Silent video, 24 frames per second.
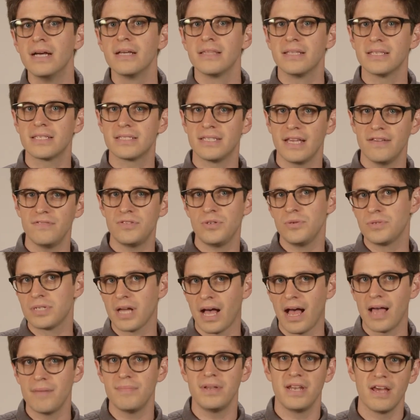This saves you
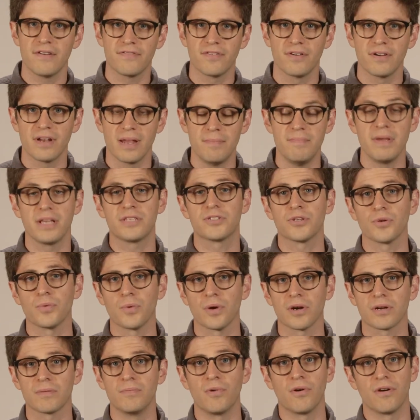time and effort and makes your
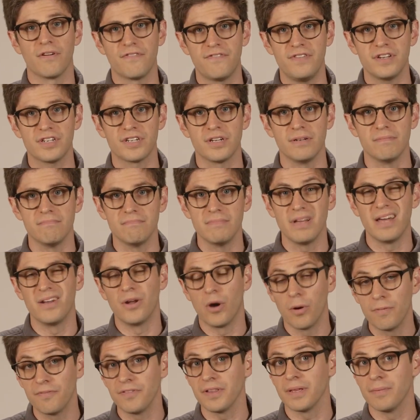work more efficient and
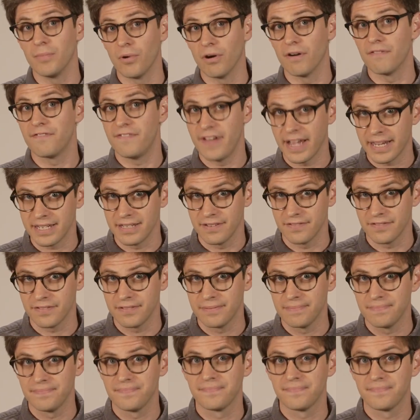hopefully more effective.